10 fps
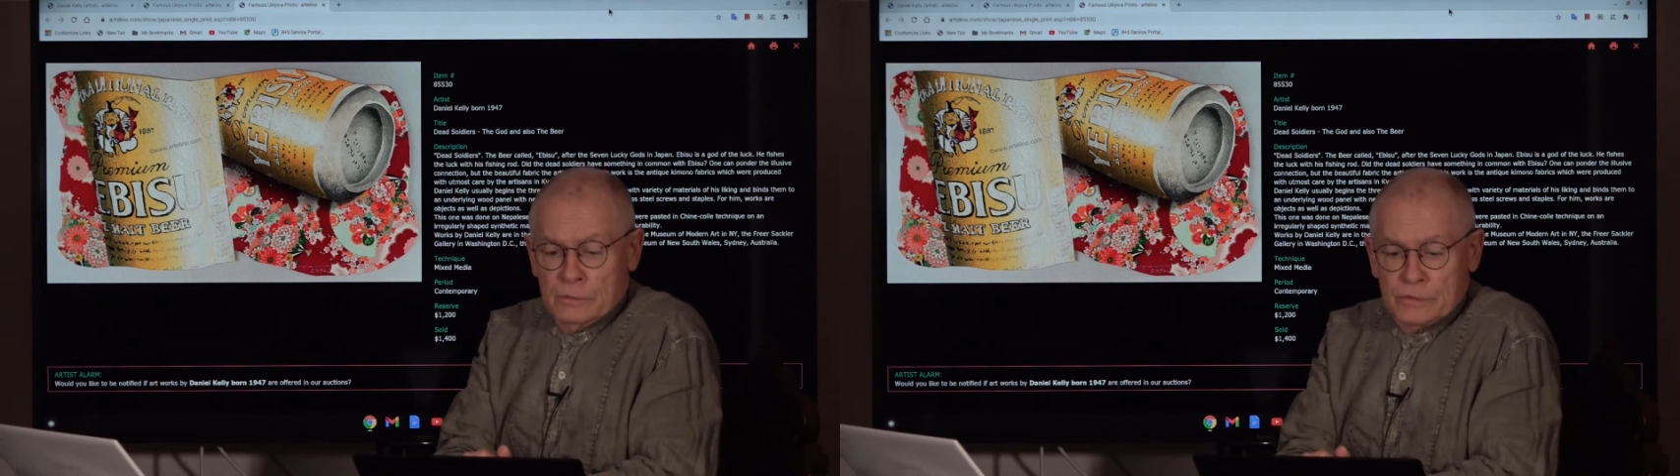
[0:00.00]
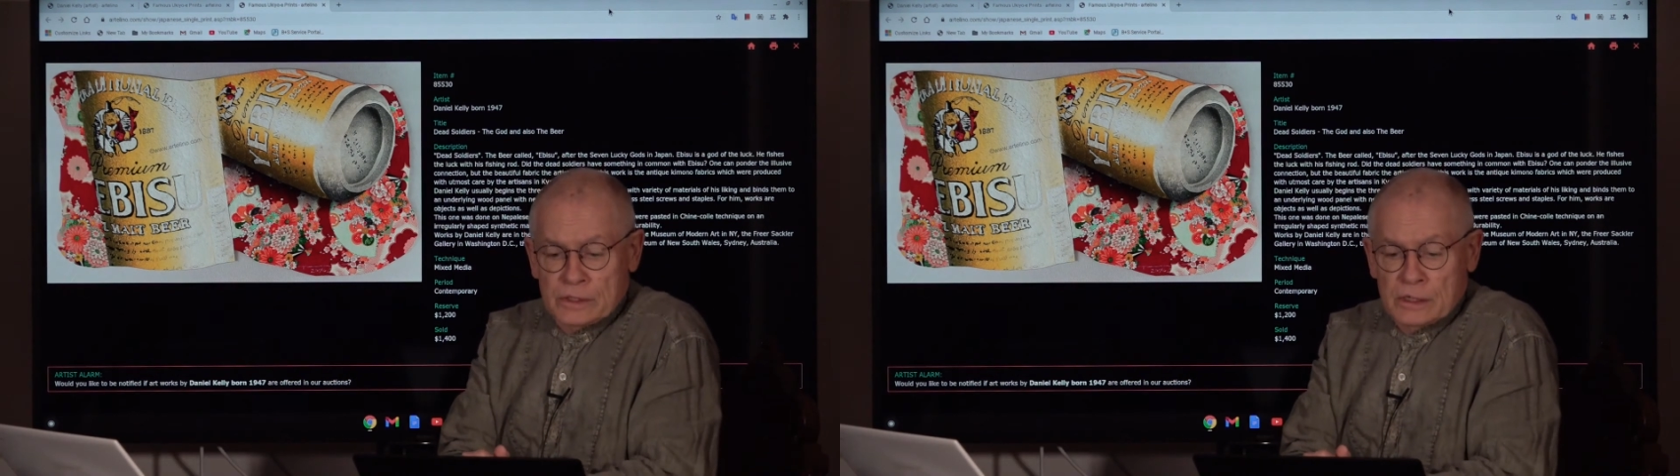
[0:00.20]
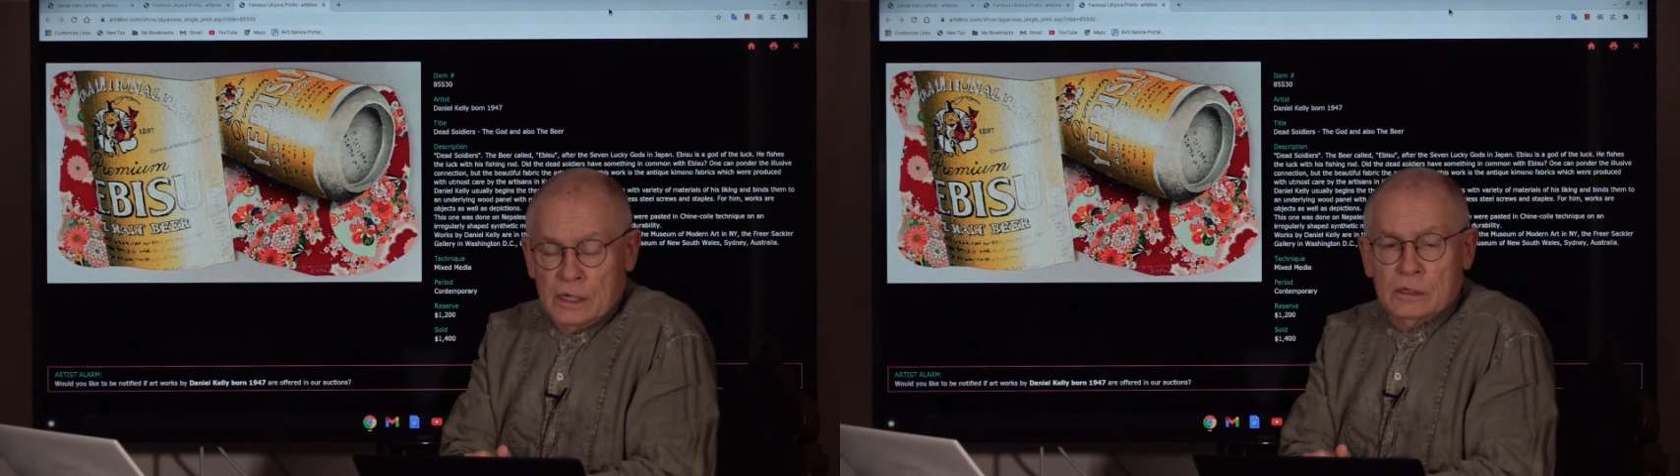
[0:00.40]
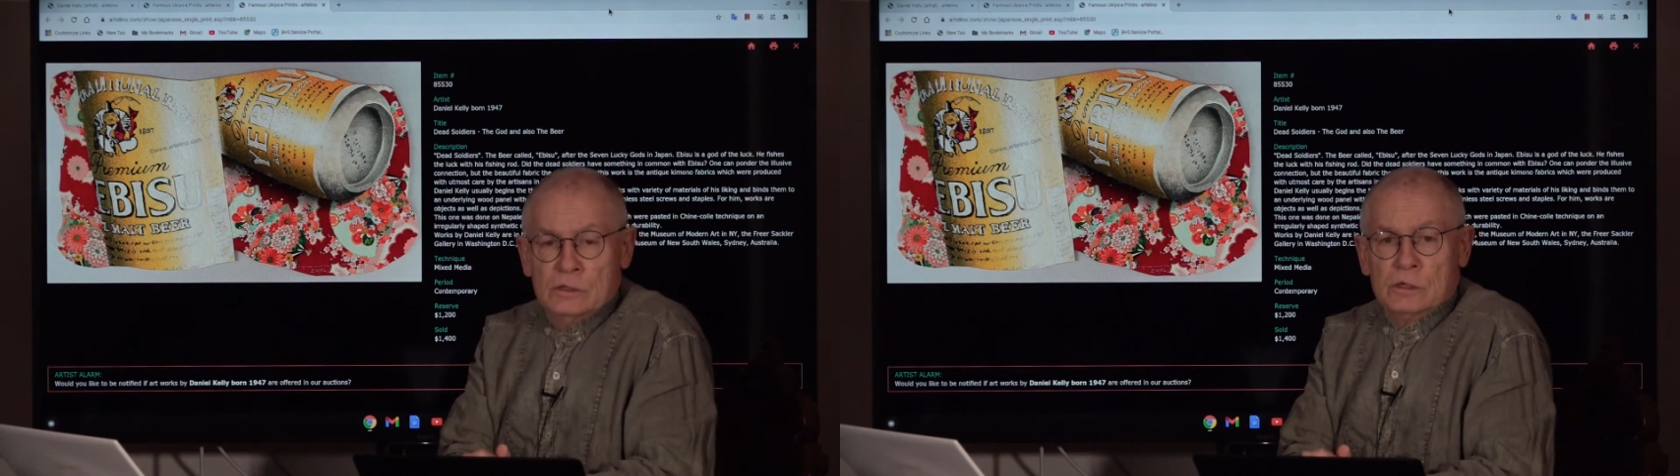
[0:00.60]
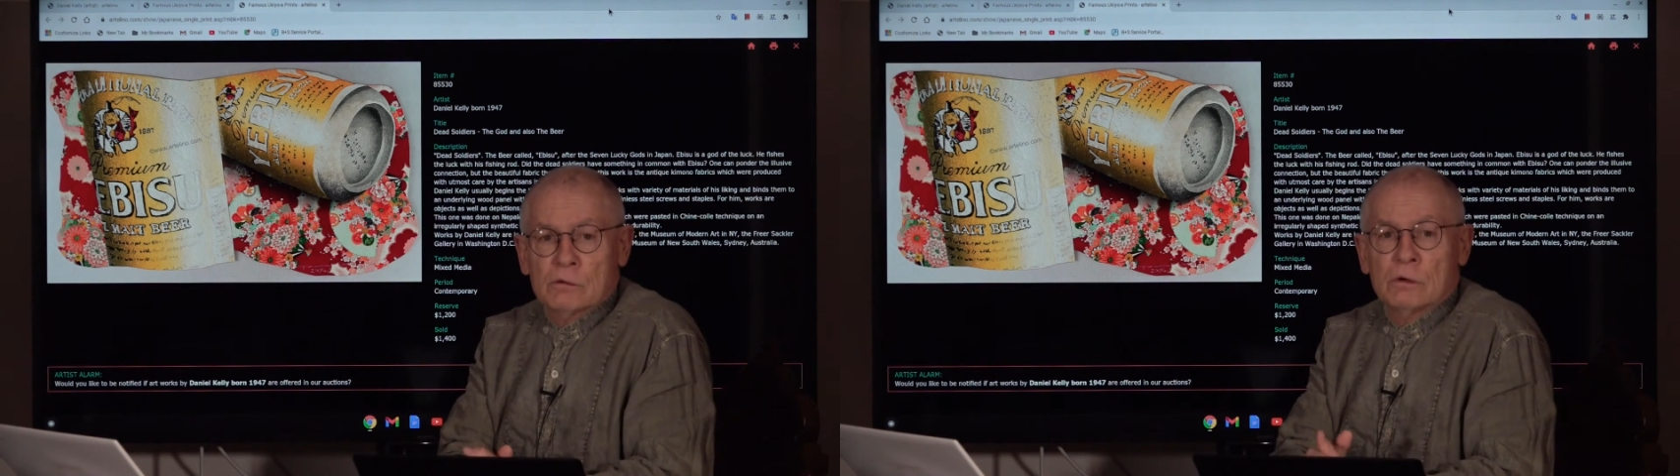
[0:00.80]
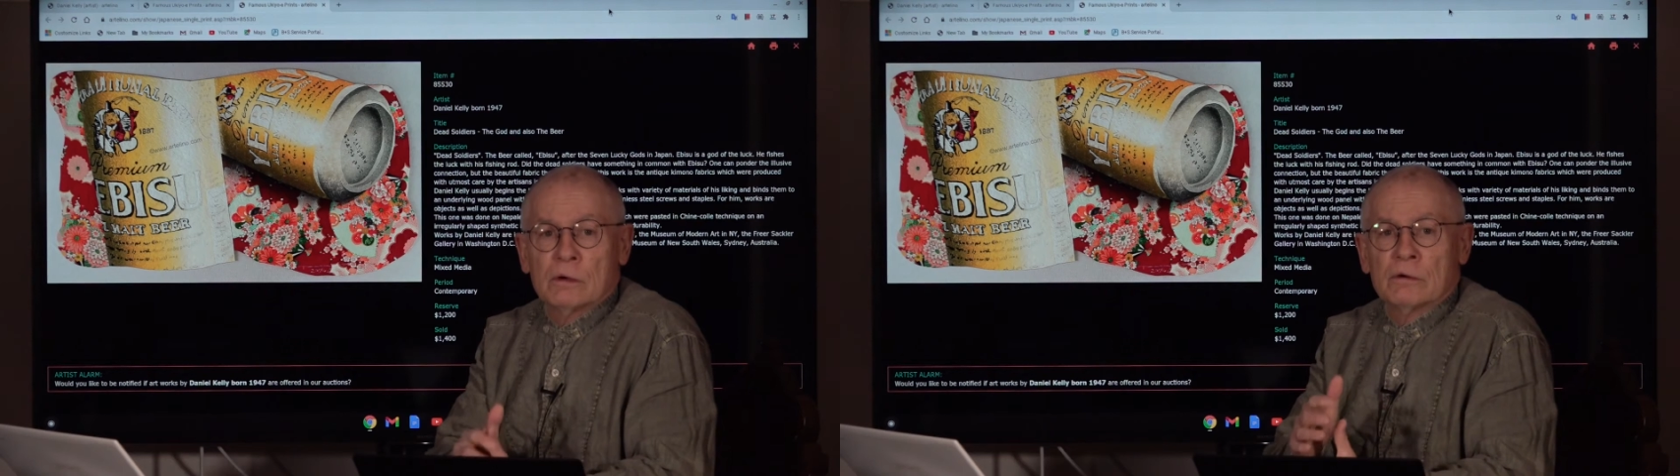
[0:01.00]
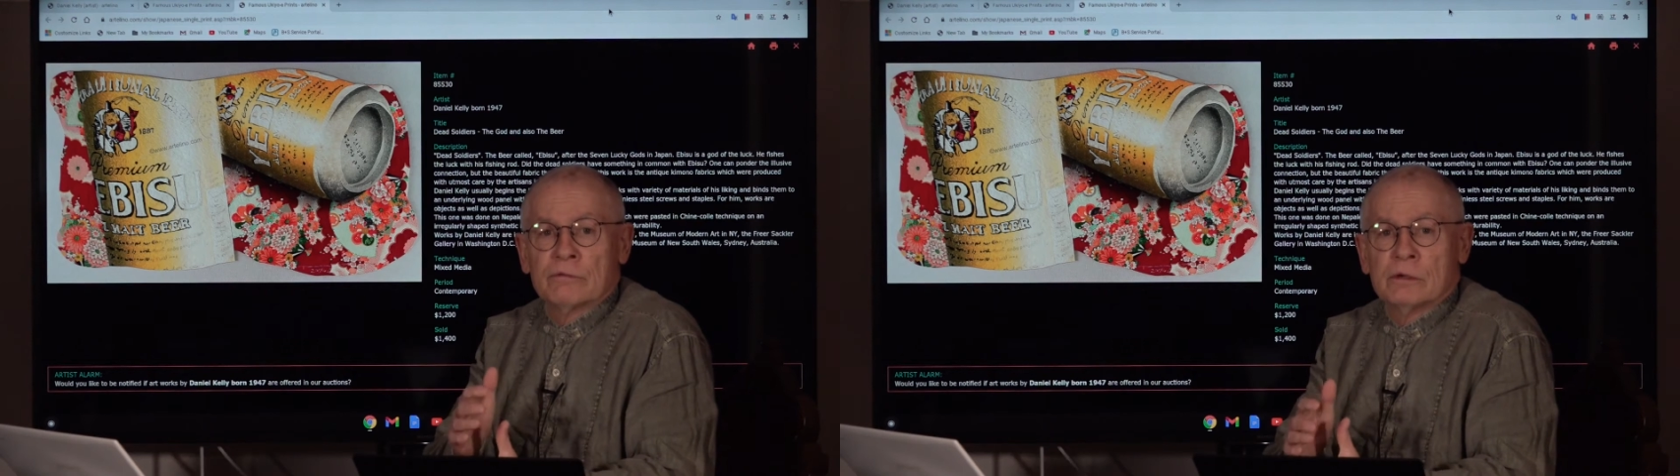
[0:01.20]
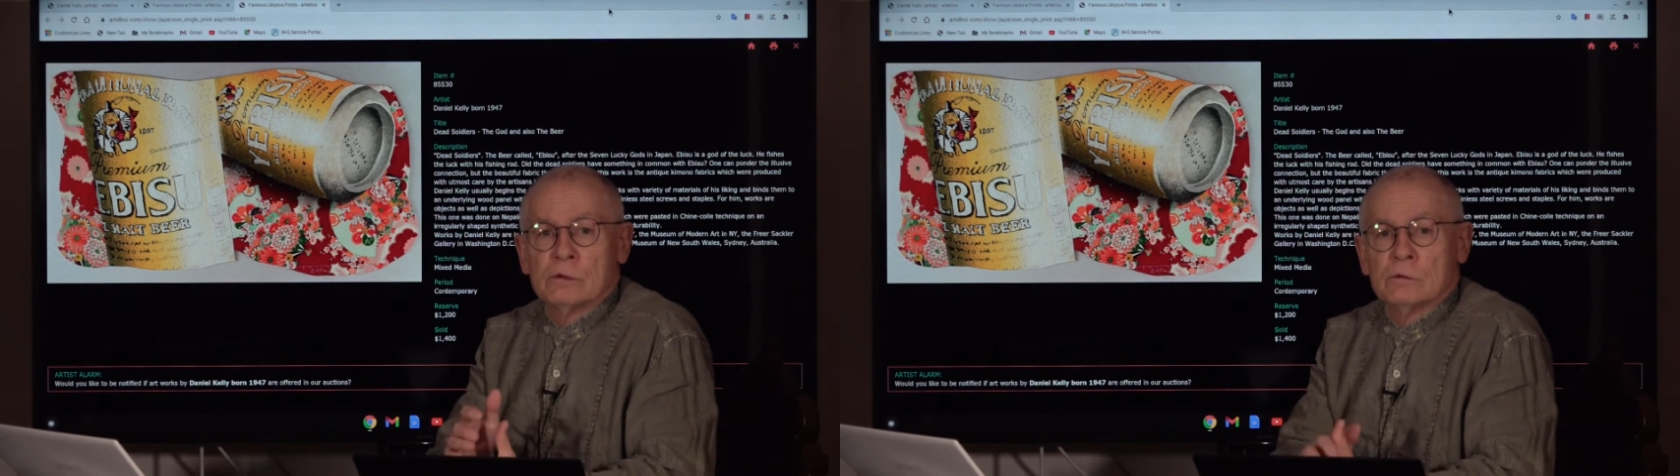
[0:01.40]
scene, so a
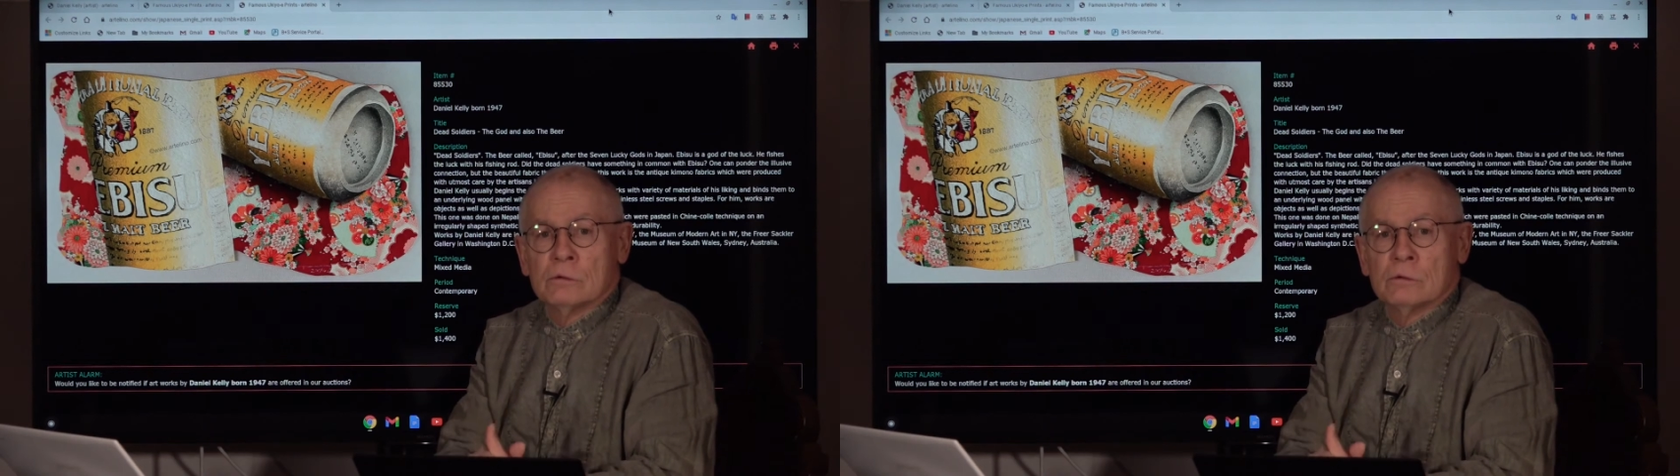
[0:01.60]
few